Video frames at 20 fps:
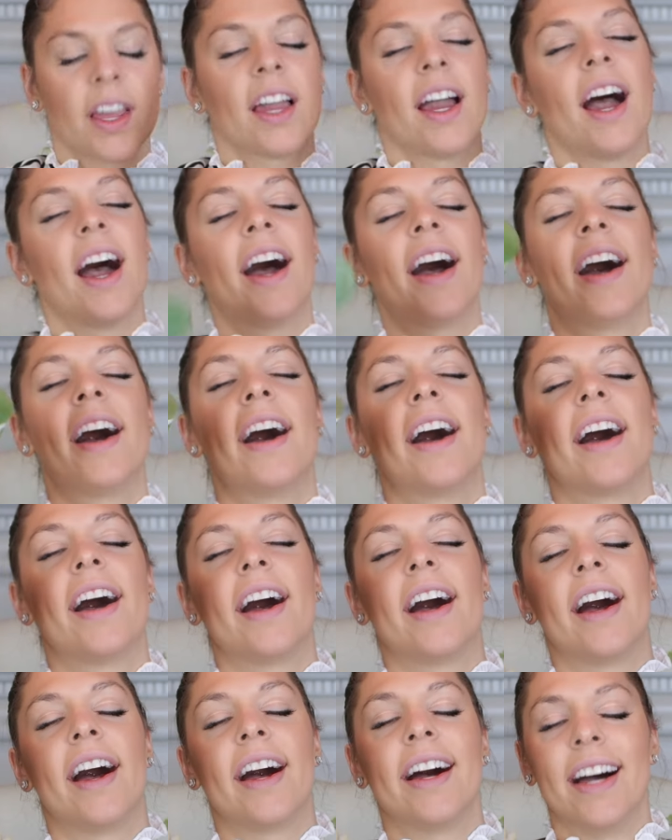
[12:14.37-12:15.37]

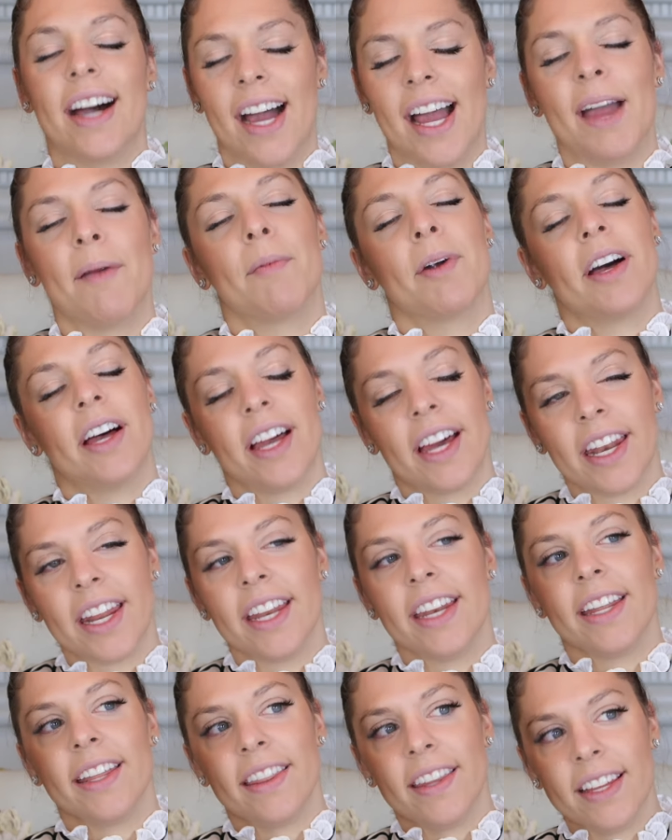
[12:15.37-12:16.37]
Ah, I am glad I
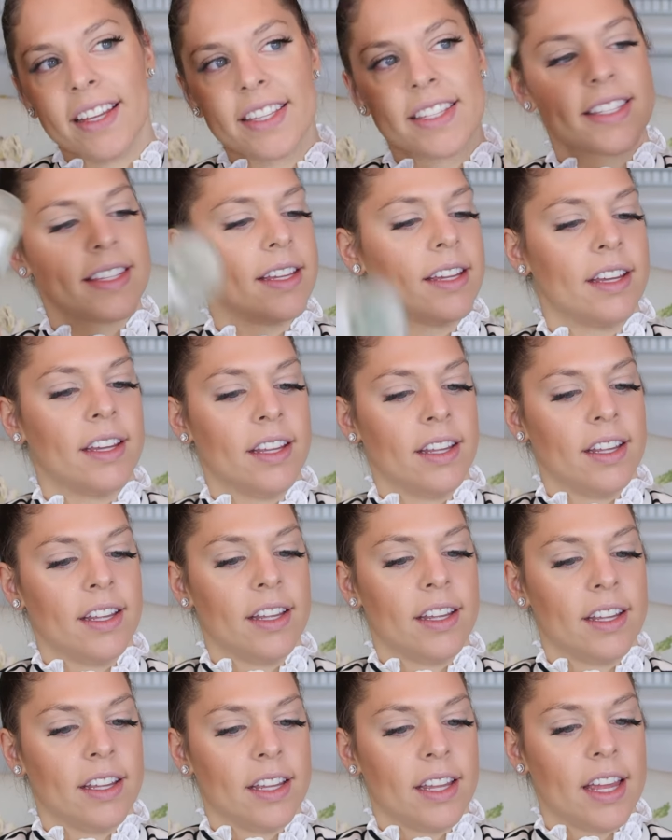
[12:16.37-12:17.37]
did this.
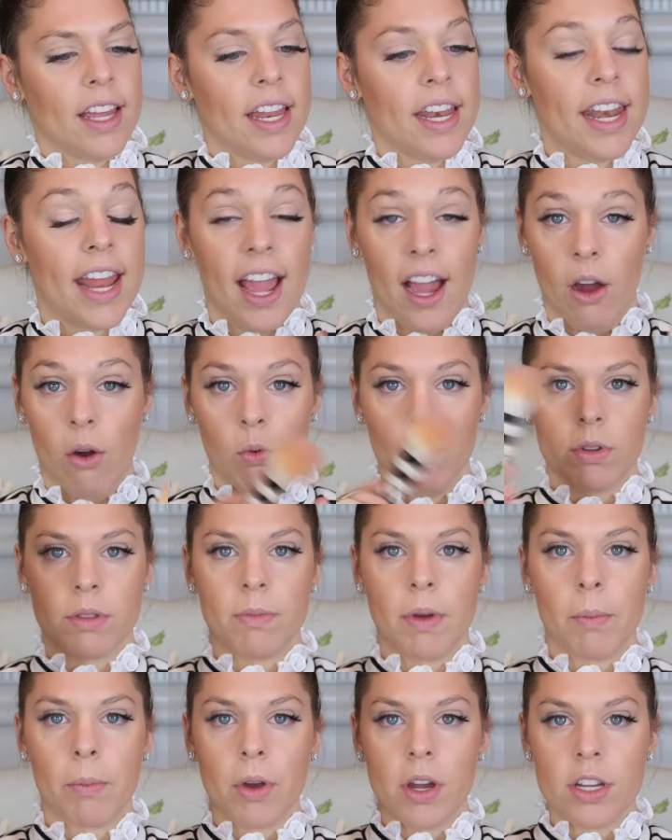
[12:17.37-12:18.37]
Now with
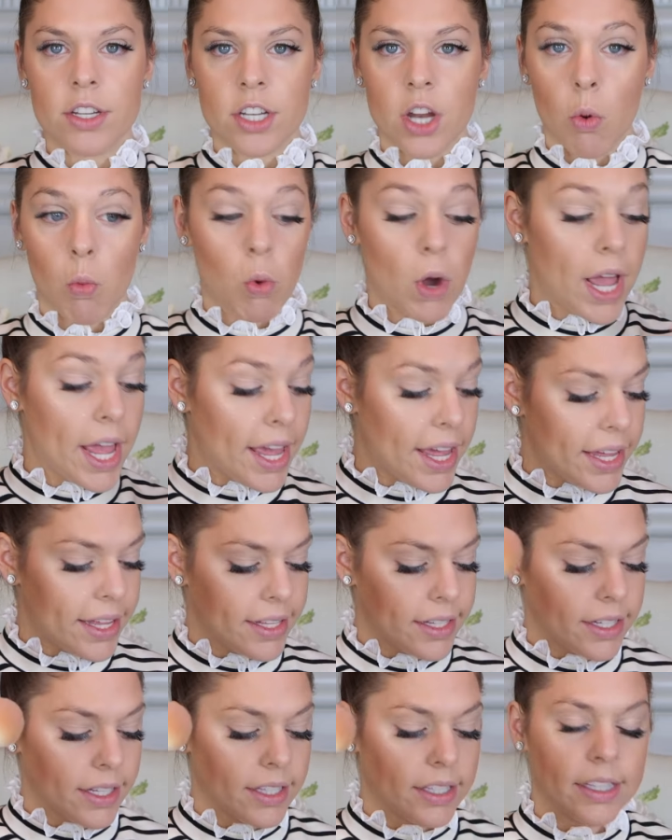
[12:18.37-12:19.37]
my brush wet,
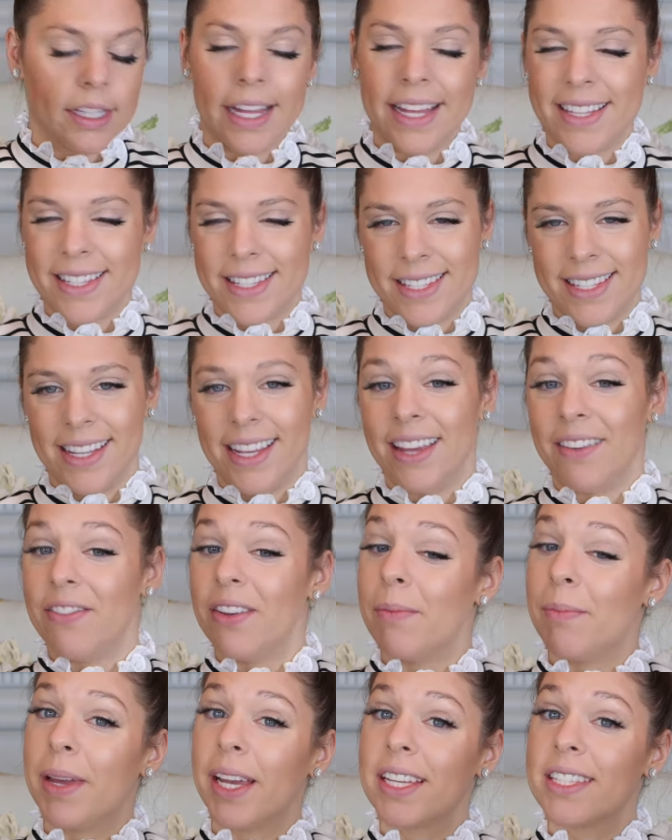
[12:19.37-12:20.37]
let's see if
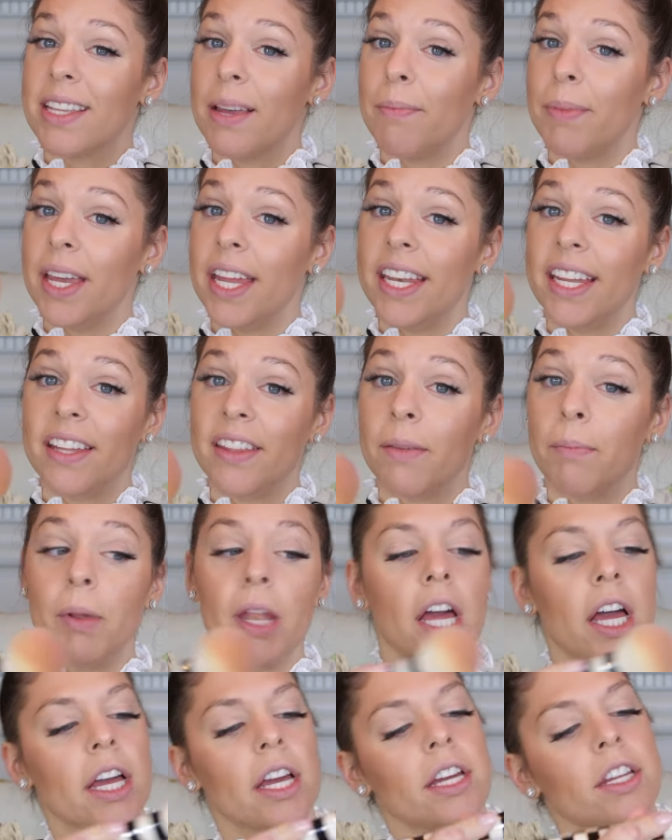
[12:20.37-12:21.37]
it picks up any of the
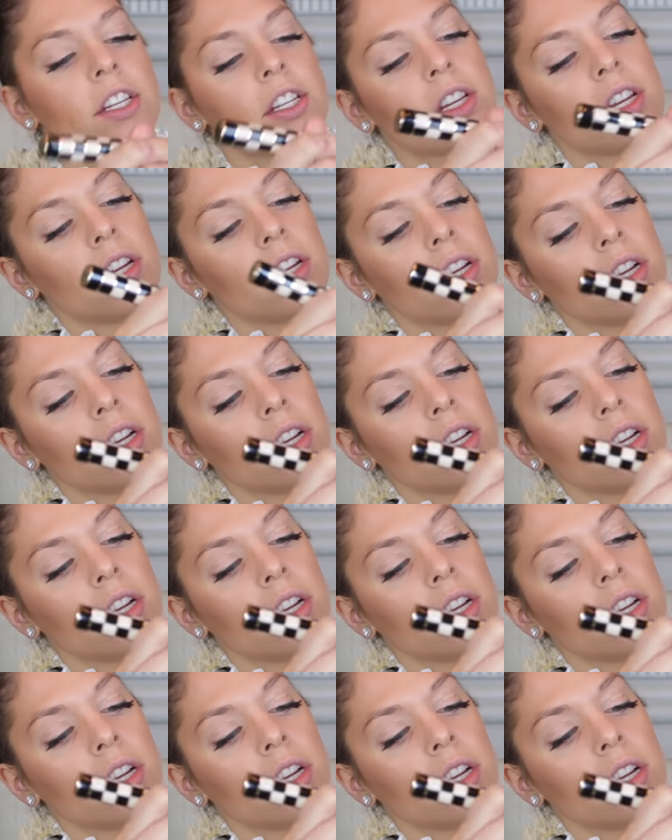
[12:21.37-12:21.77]
blush.